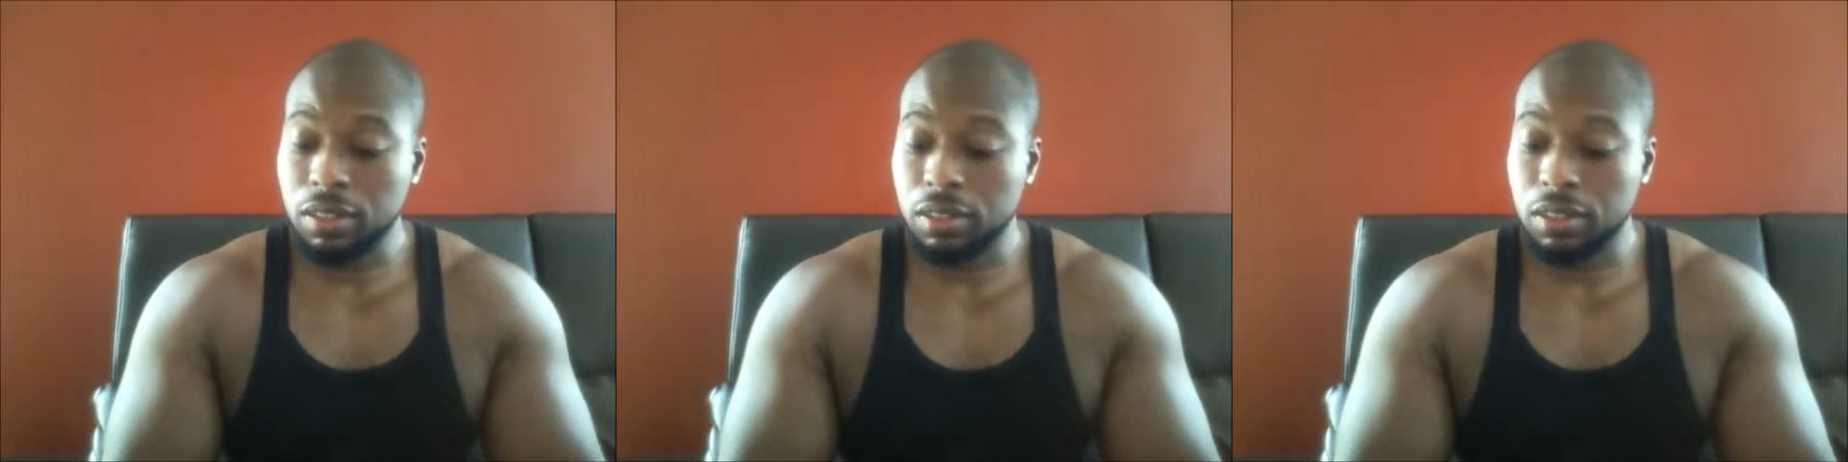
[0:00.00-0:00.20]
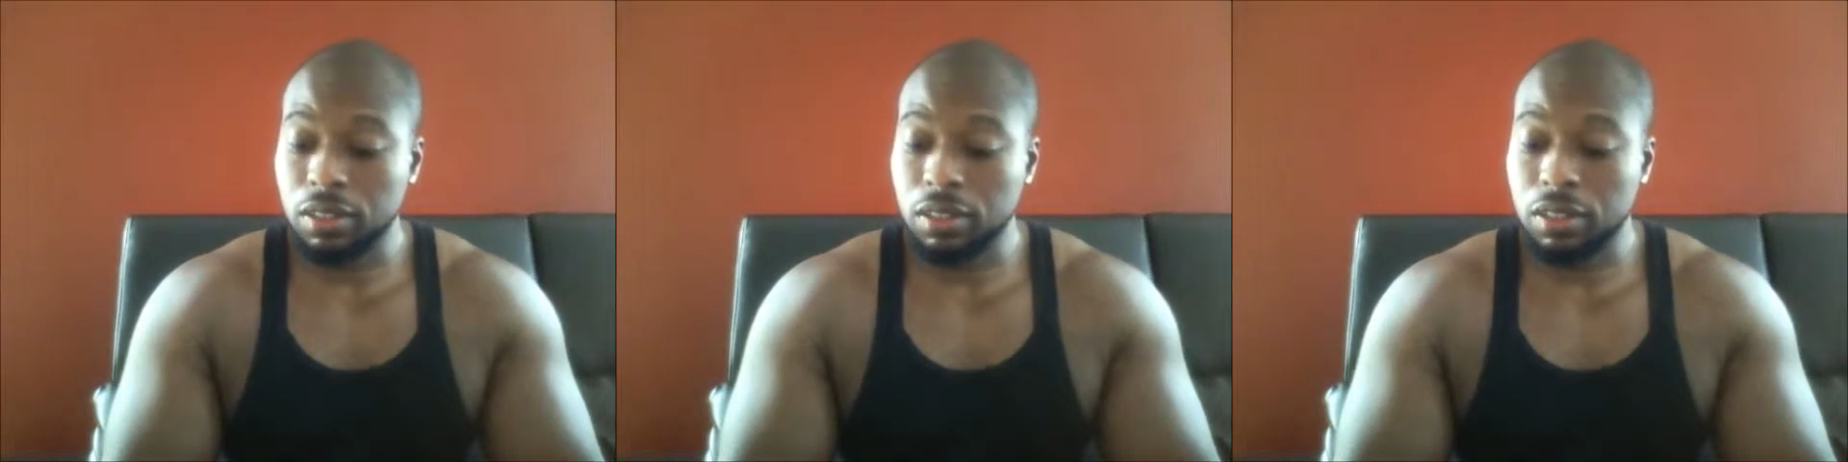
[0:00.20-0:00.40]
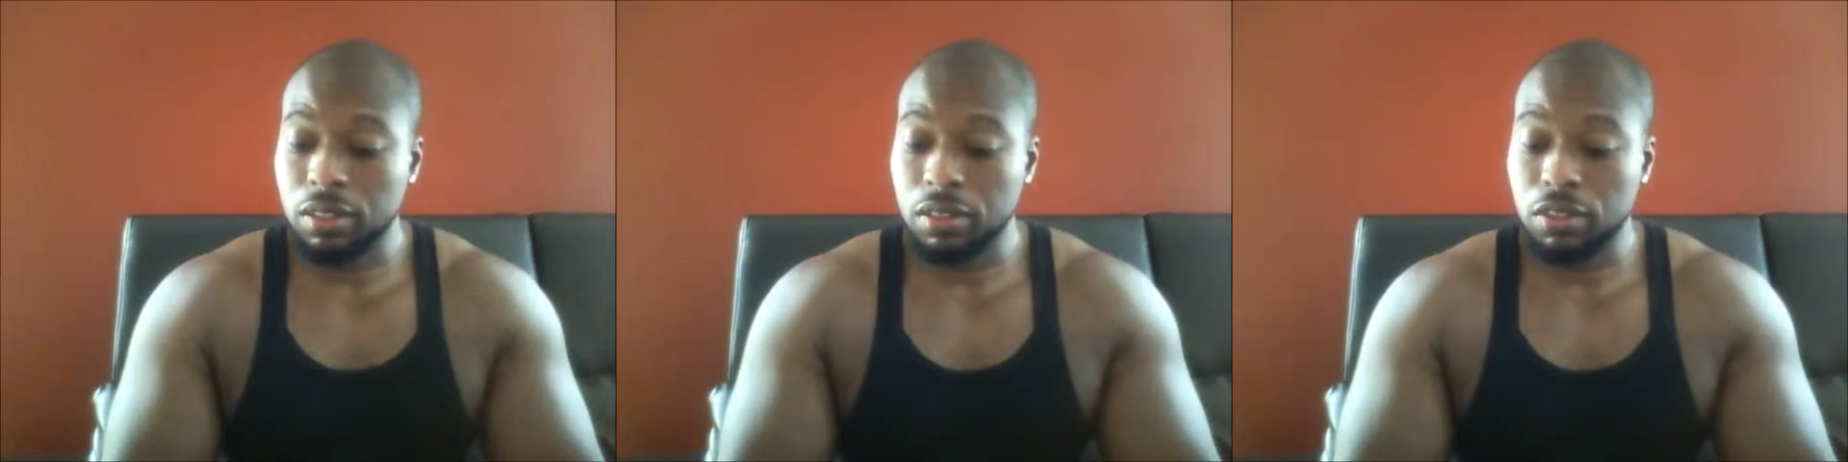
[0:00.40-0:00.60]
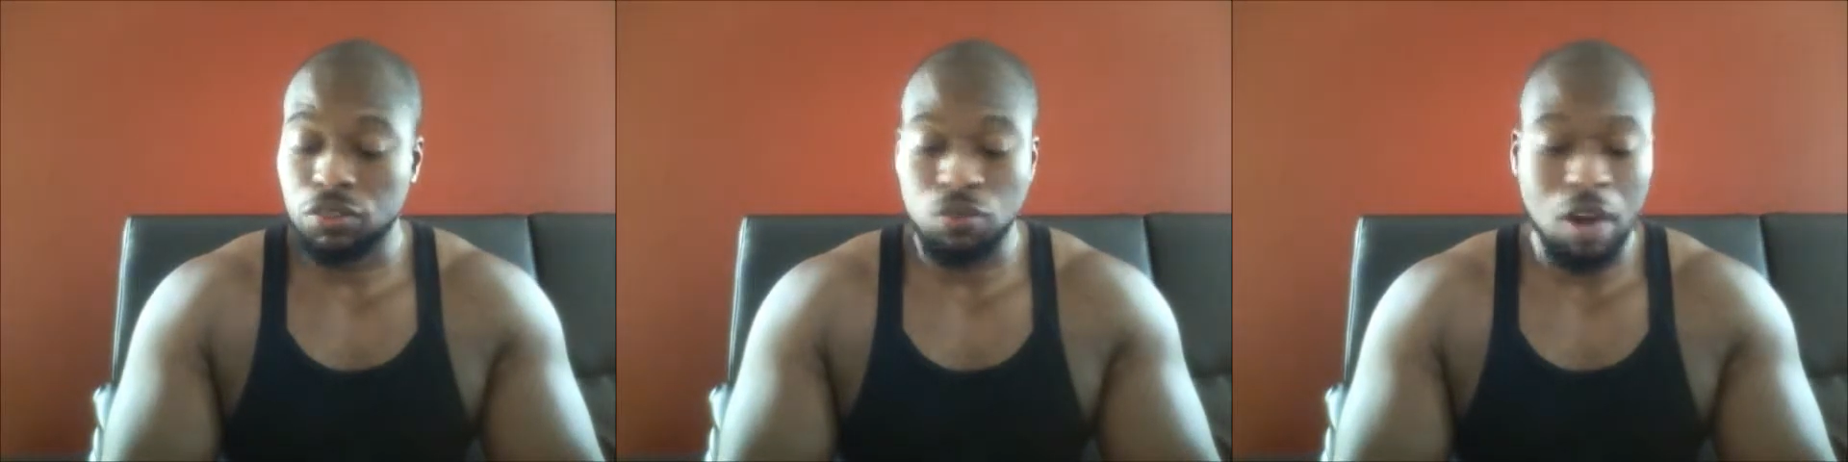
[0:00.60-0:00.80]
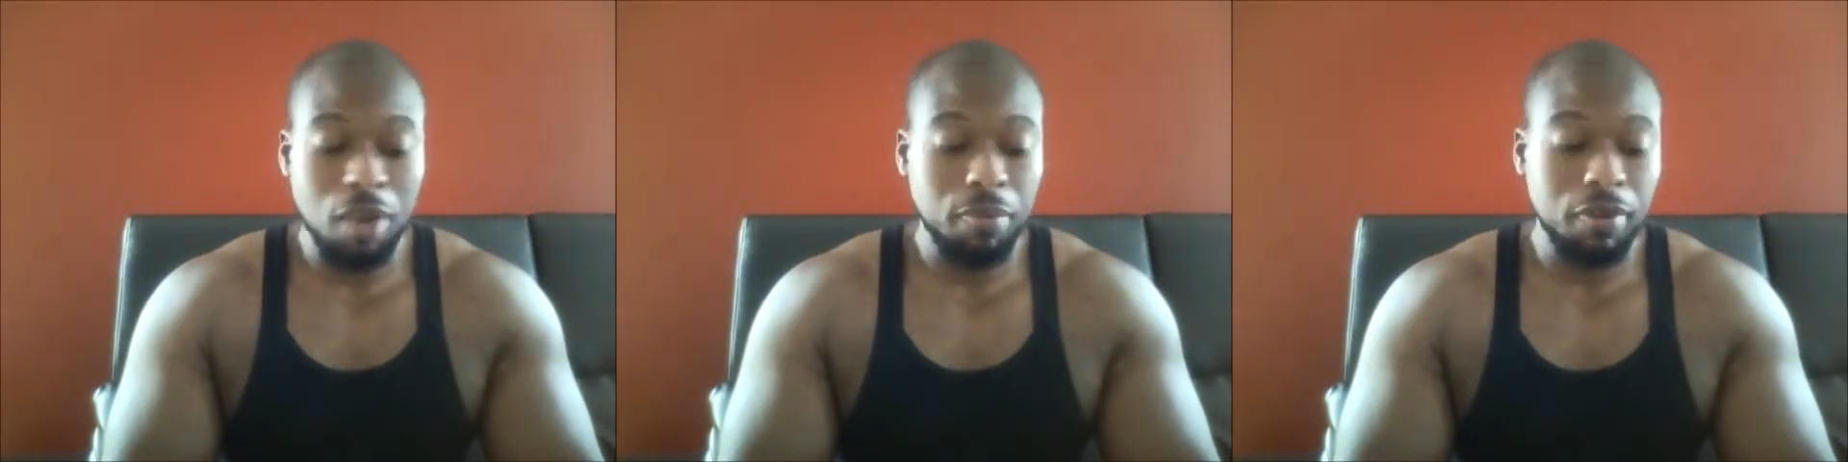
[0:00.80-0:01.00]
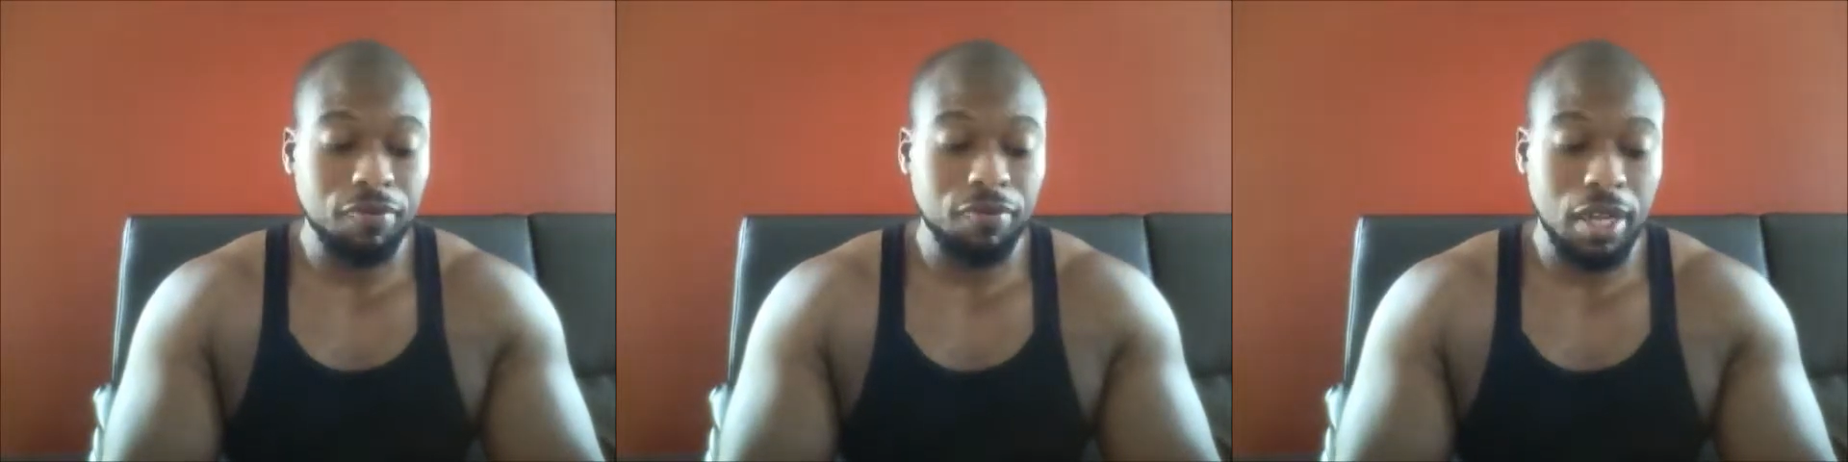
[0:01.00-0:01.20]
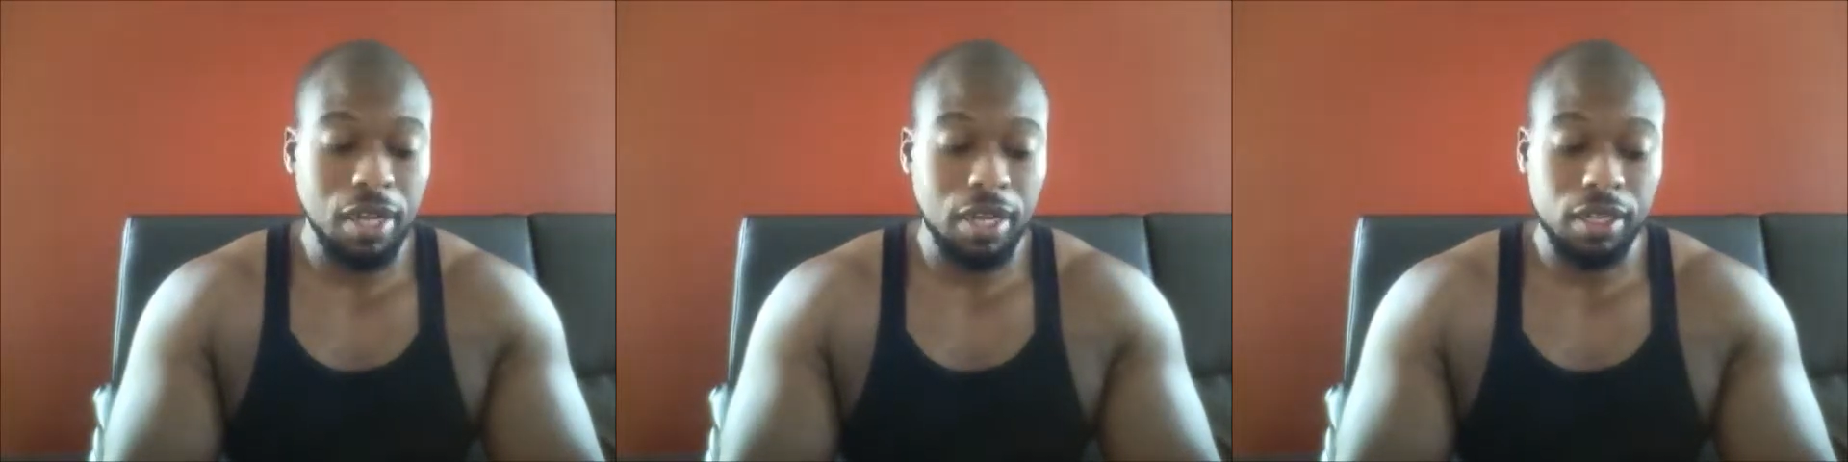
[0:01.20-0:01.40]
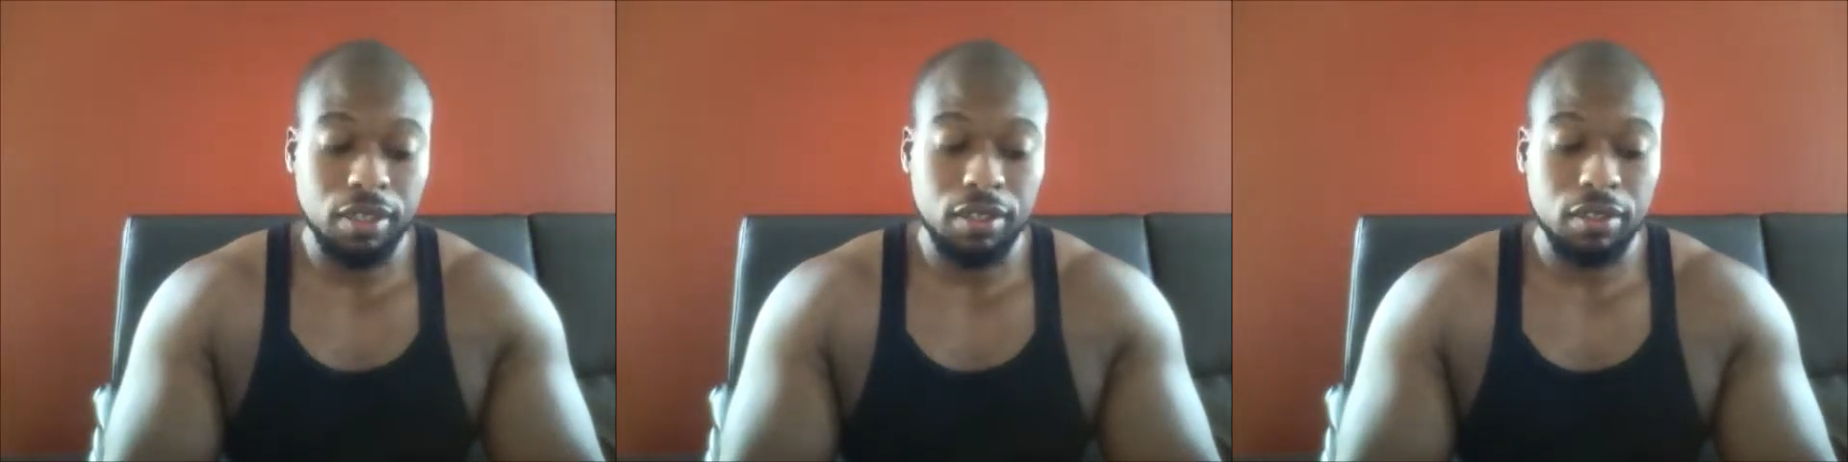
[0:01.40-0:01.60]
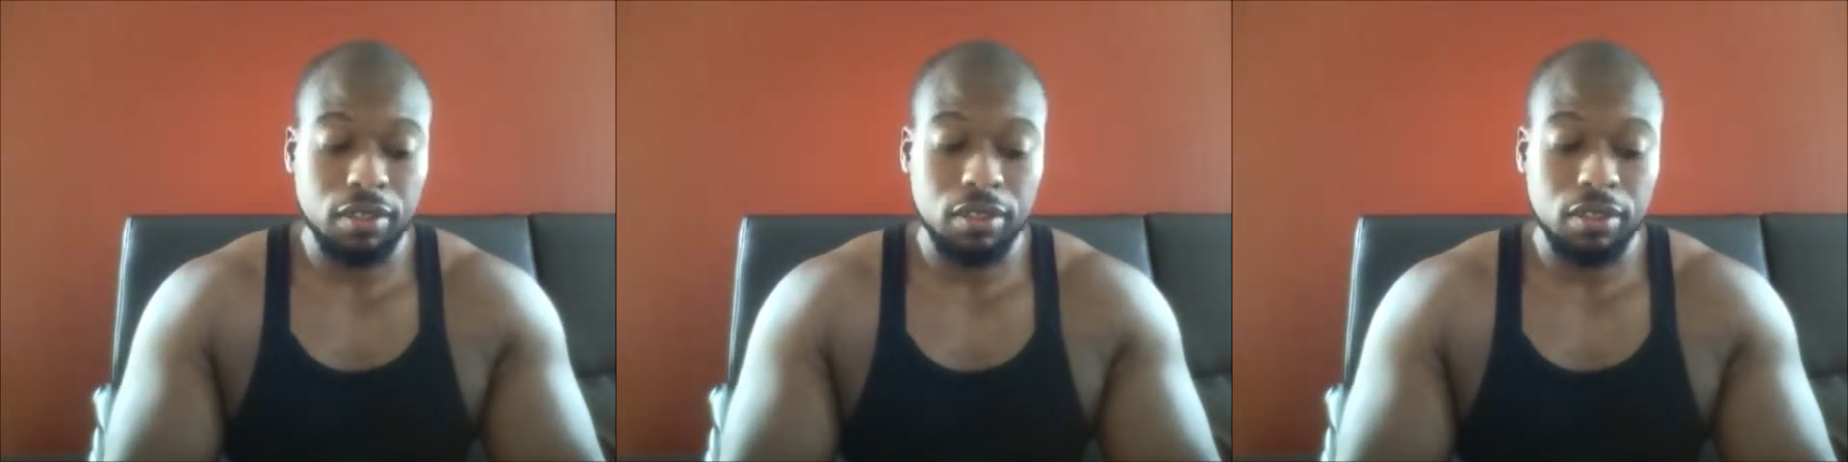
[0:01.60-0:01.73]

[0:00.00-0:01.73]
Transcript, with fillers: a drop of like